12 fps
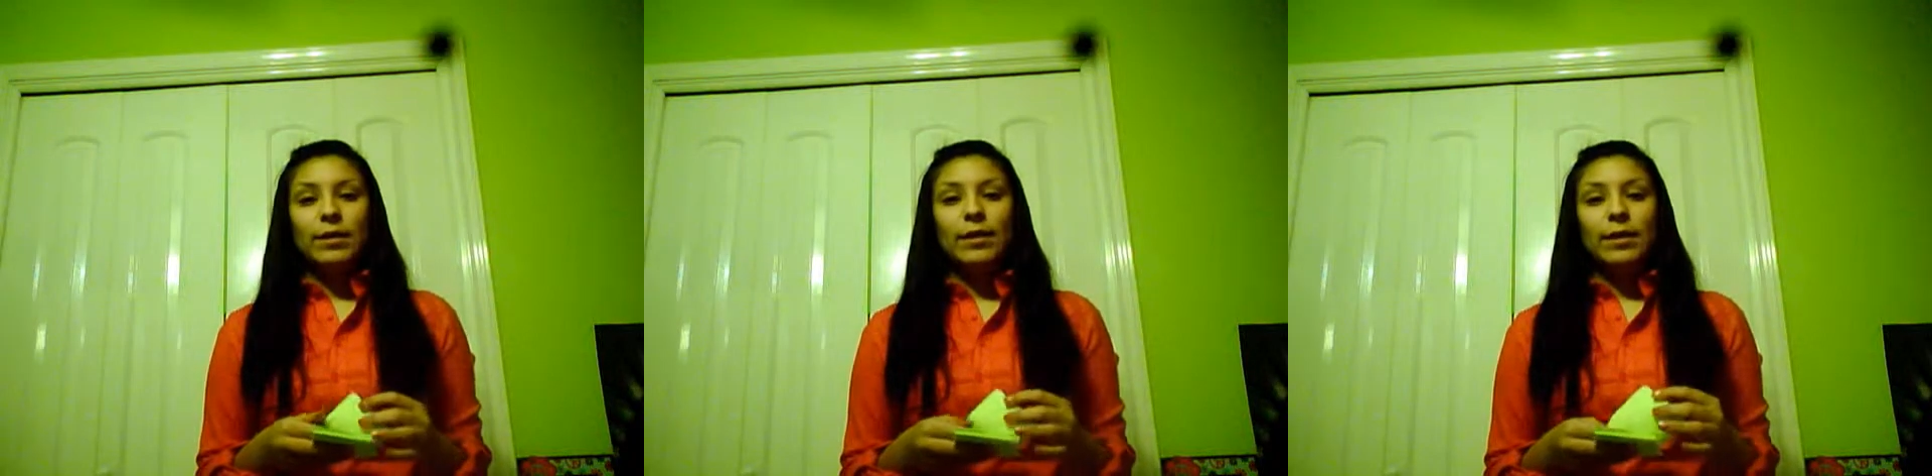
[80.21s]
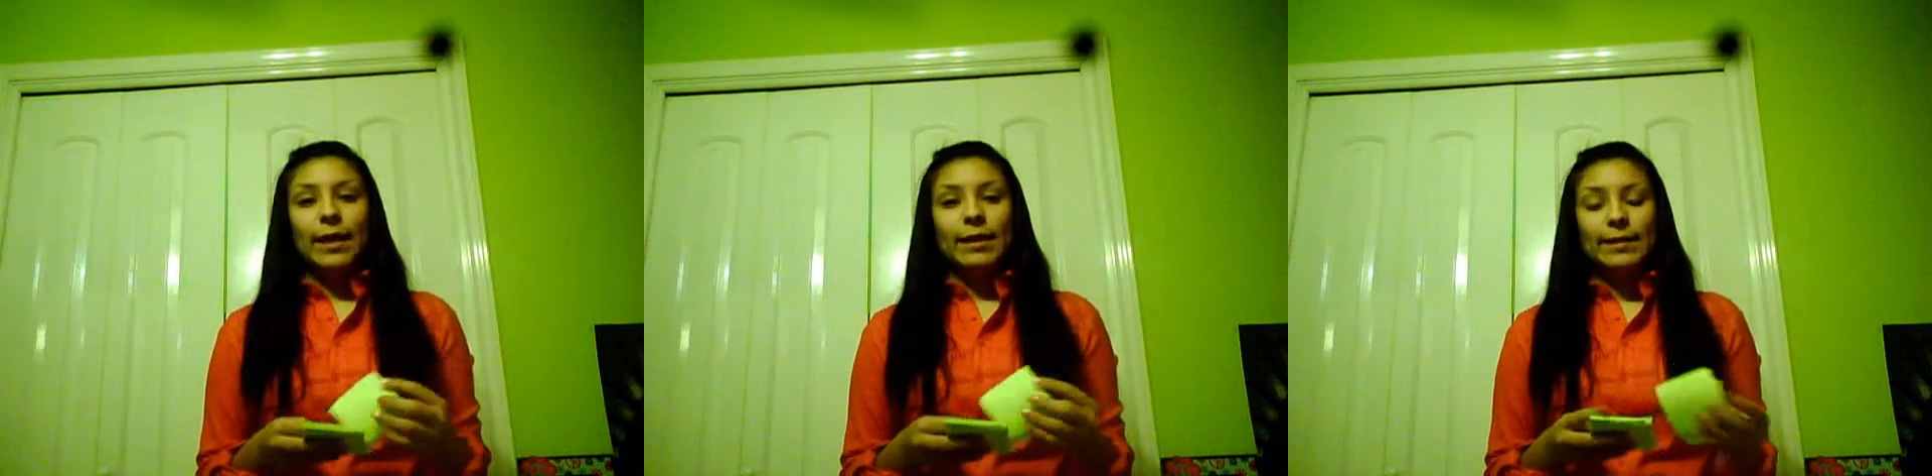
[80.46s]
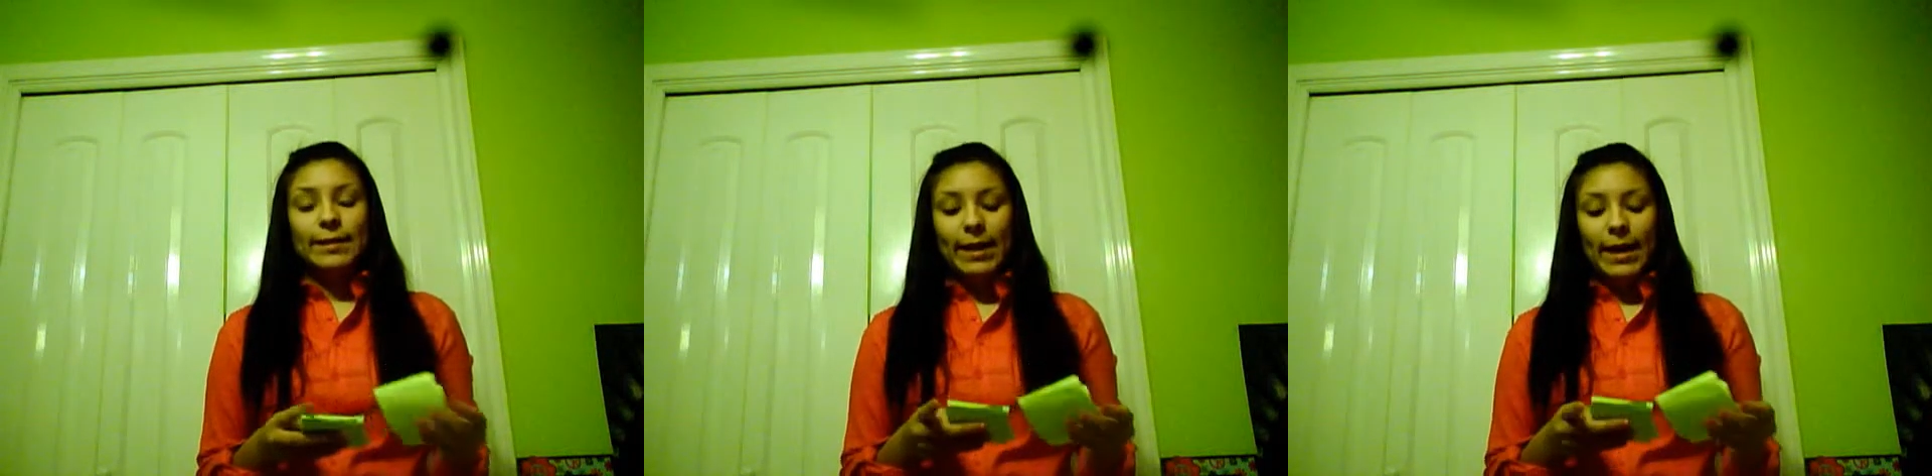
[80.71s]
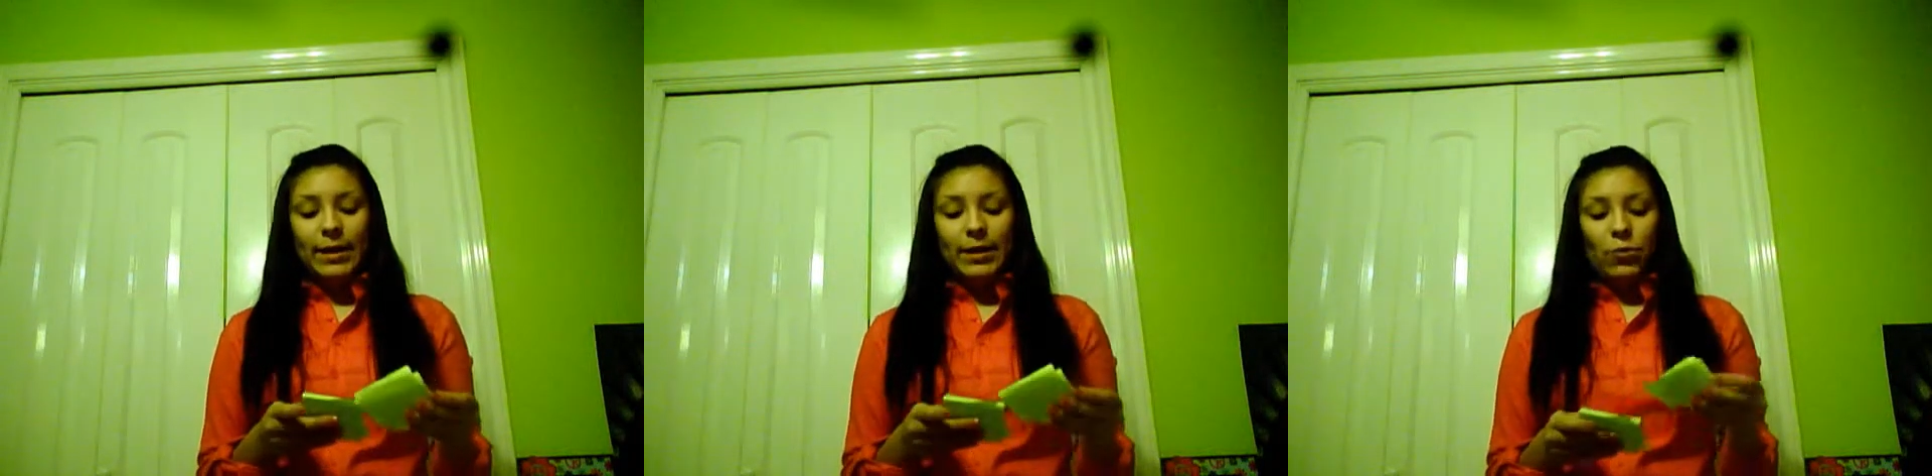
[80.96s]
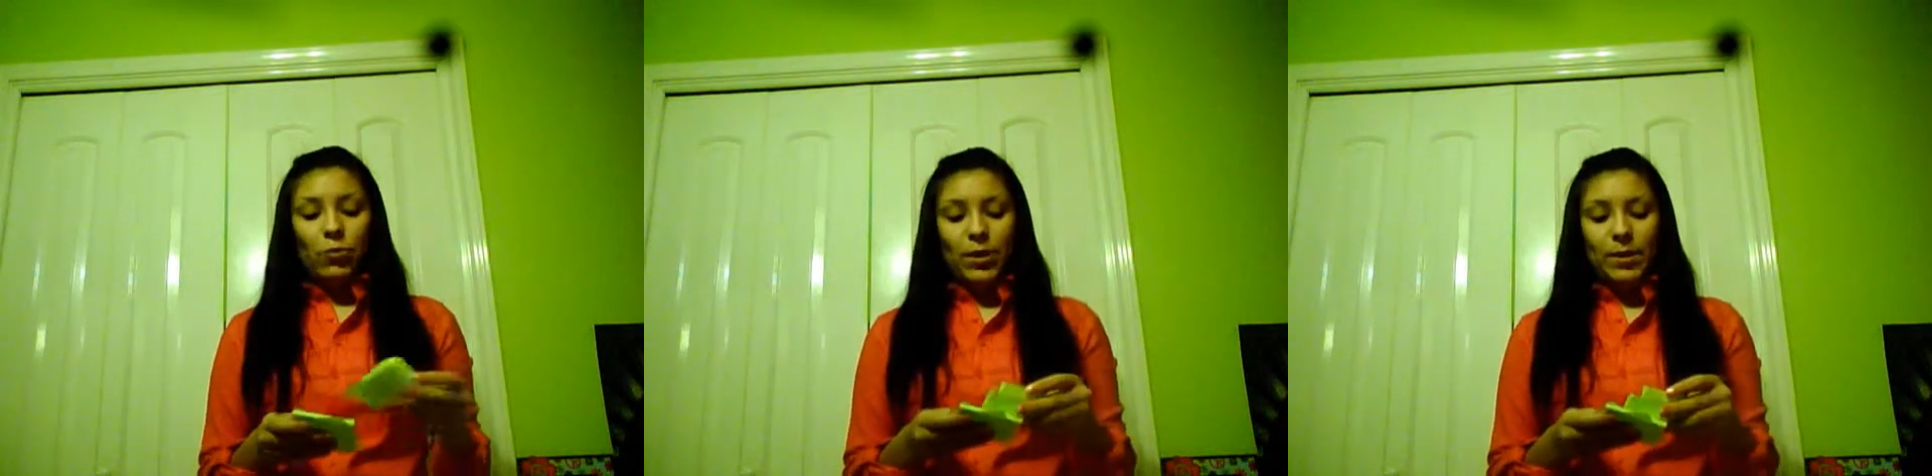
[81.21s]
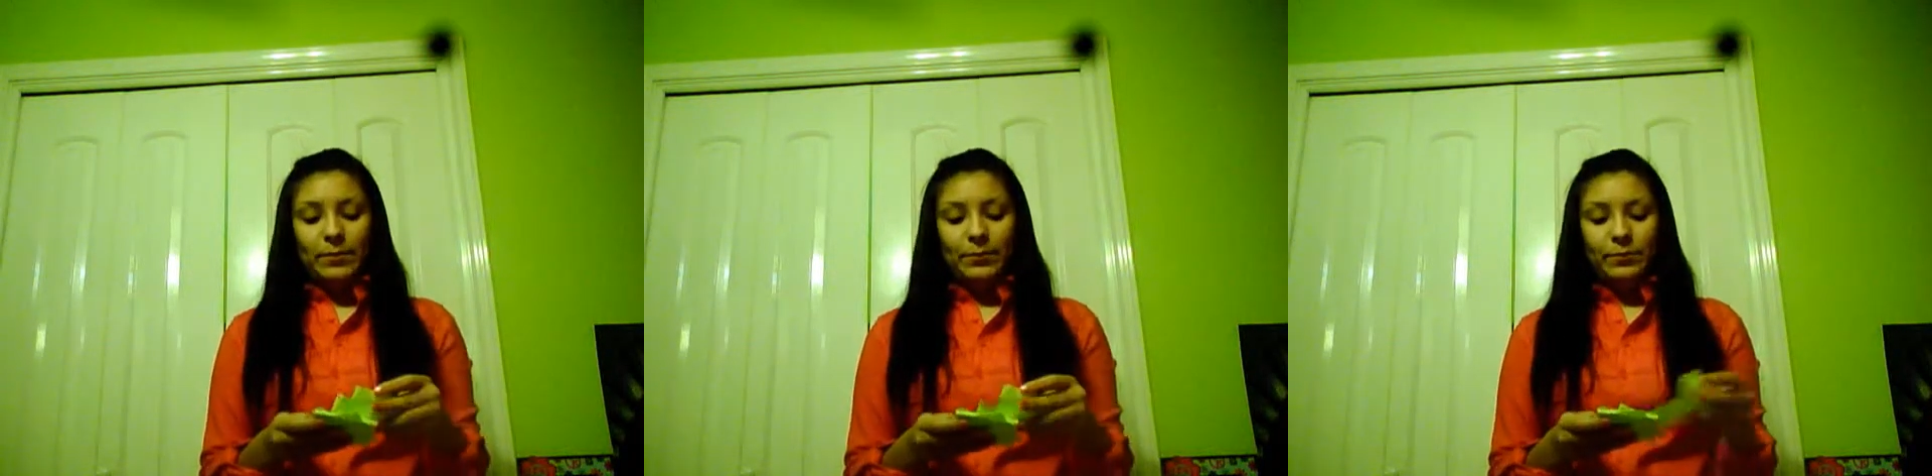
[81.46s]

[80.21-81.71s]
in the 1981.